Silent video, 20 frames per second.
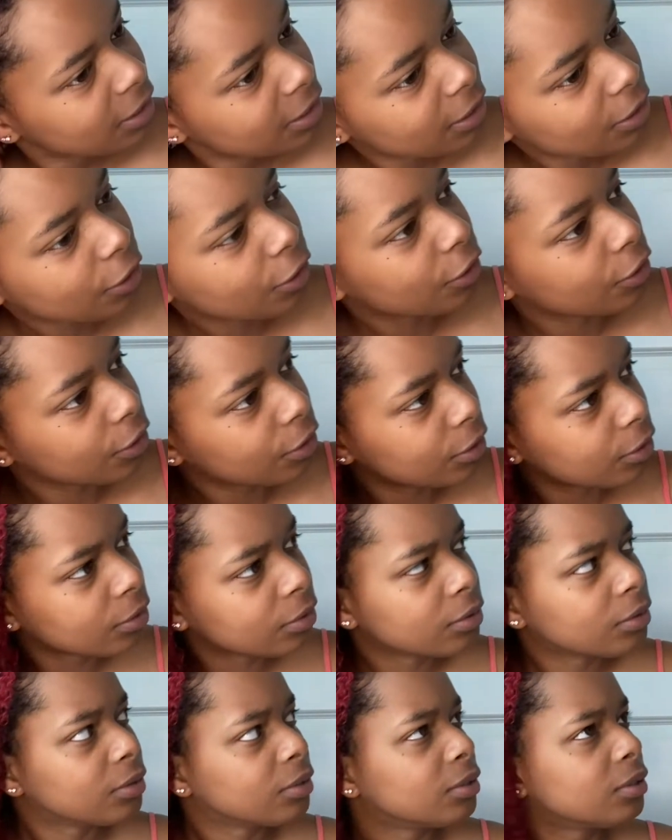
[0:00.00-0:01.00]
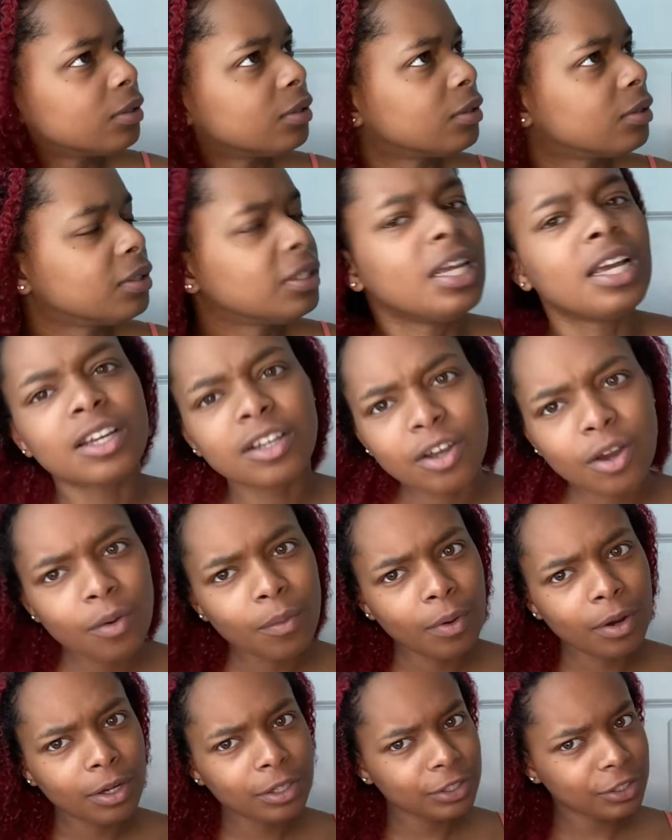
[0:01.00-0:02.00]

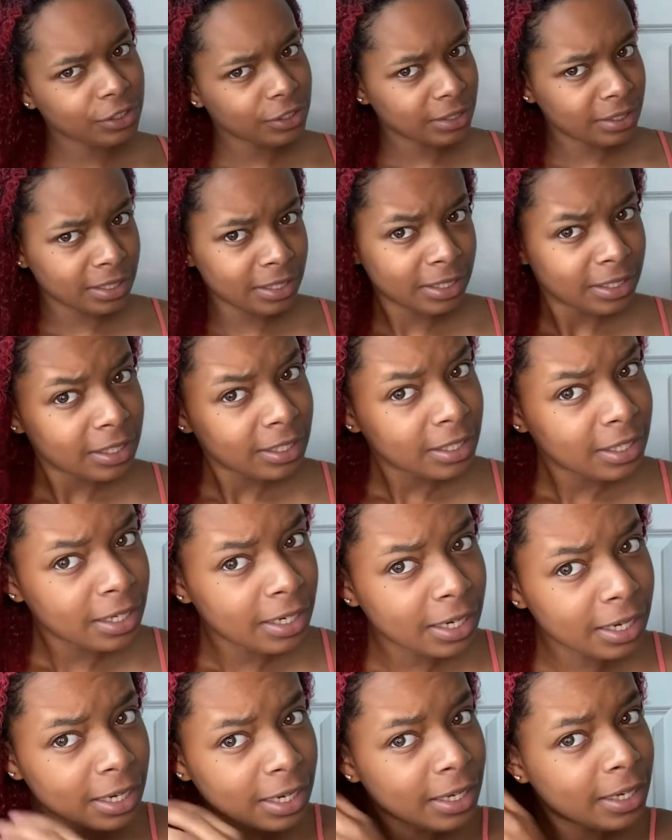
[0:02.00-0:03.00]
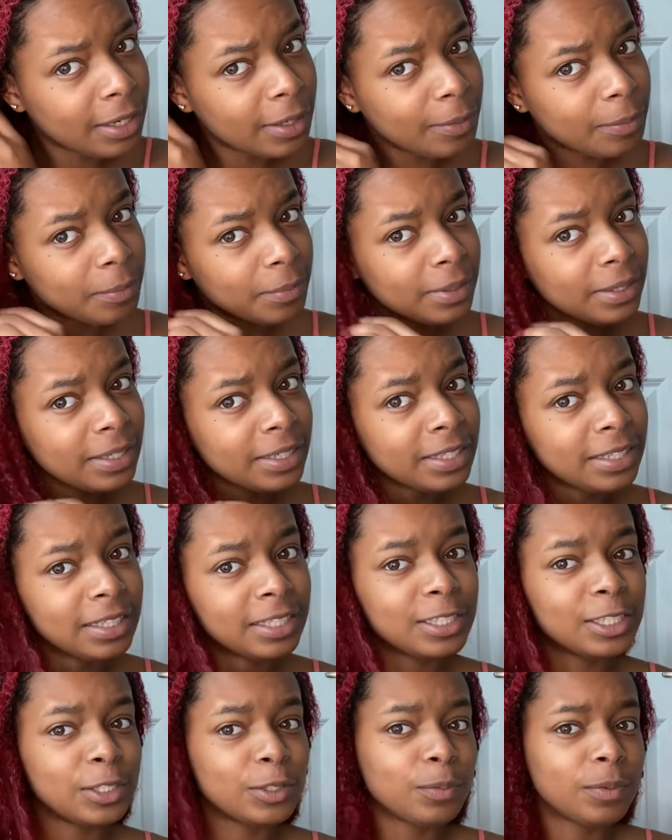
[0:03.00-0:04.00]
Co-washed. And this
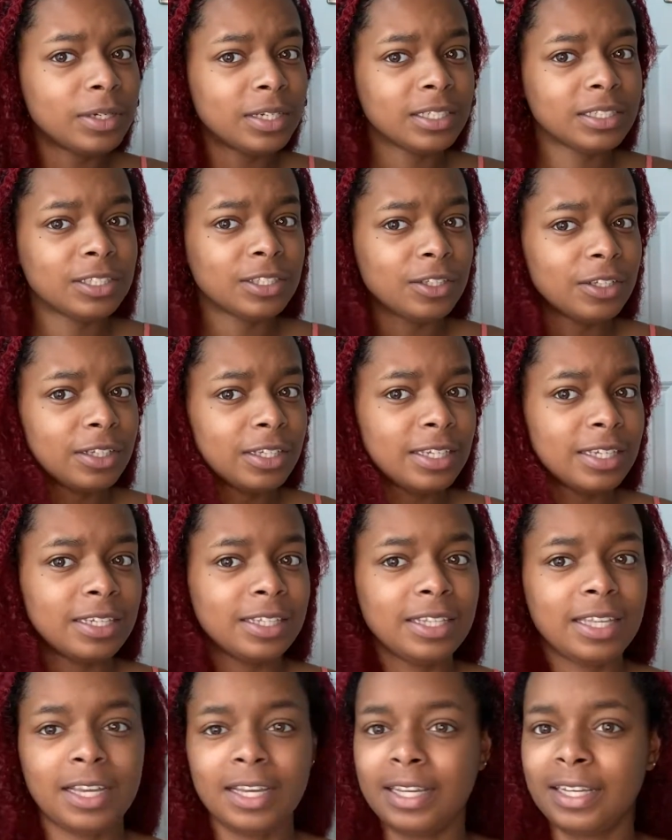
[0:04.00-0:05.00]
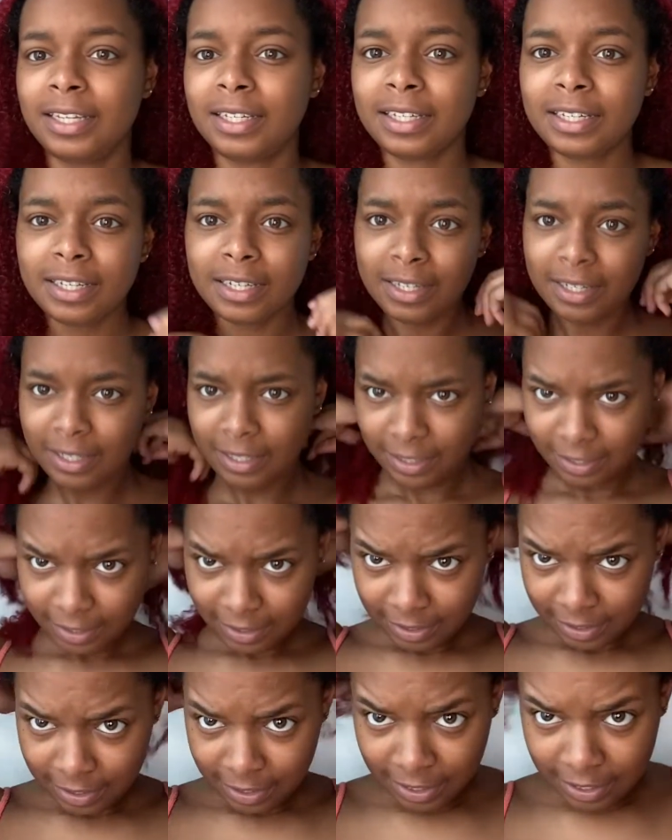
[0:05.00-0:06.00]
is what it's looking like.
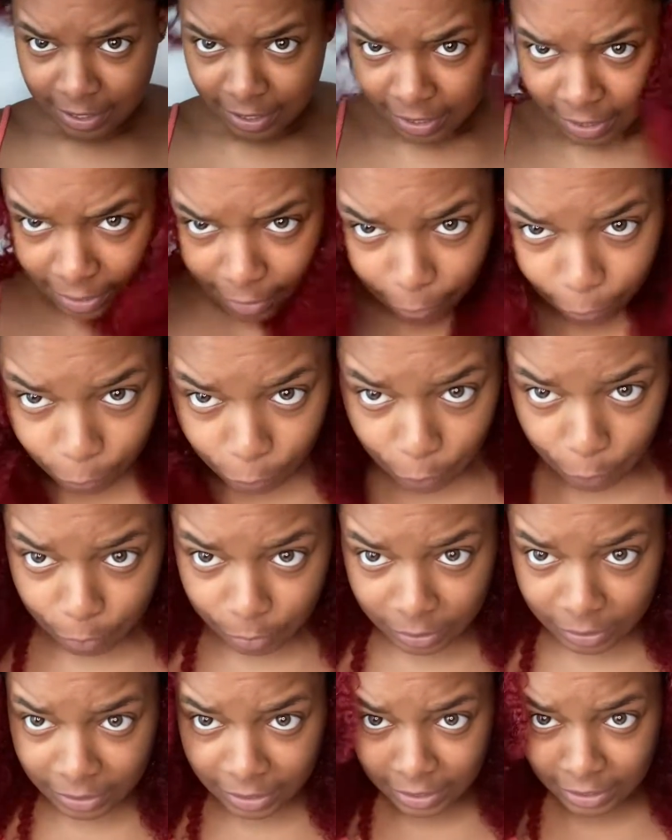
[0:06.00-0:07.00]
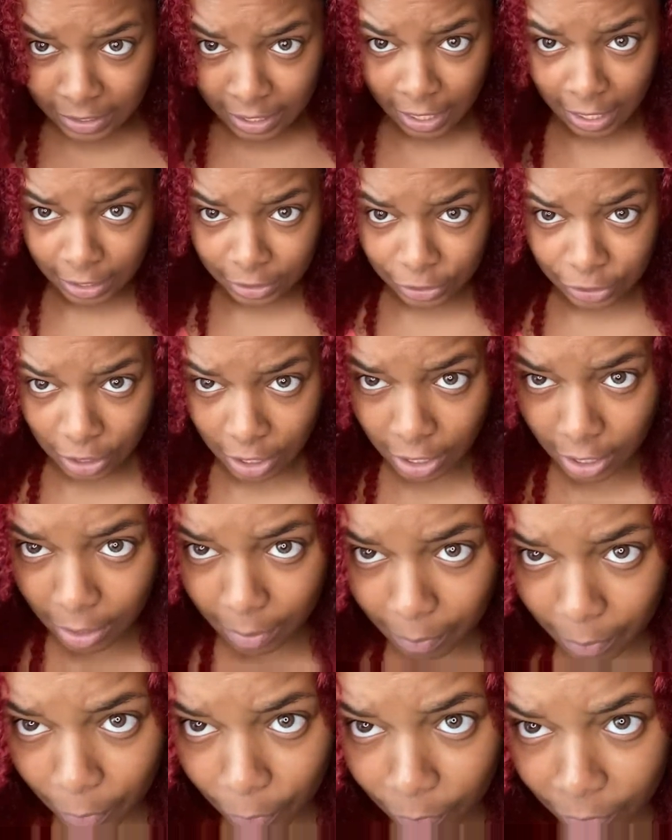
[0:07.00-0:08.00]
Roots need touch up
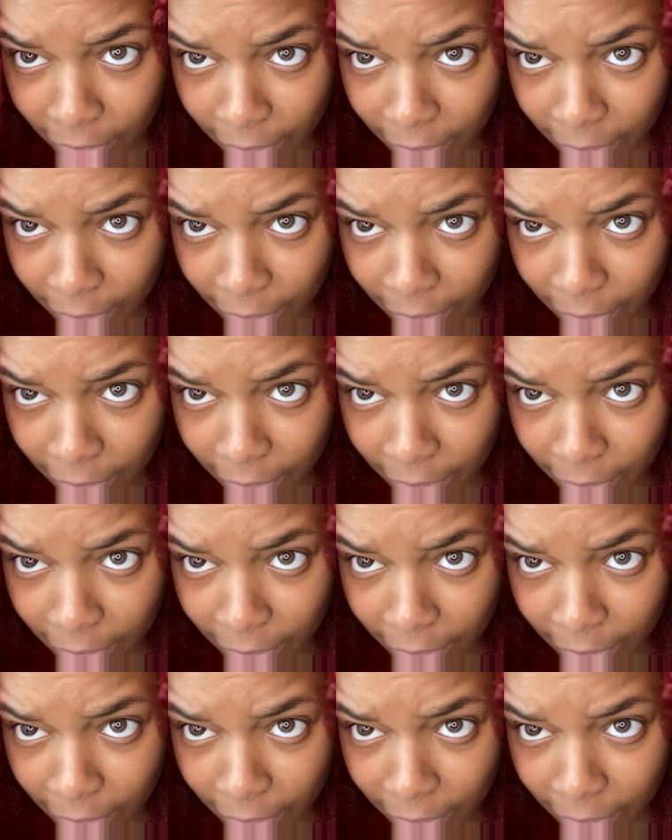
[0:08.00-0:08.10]
really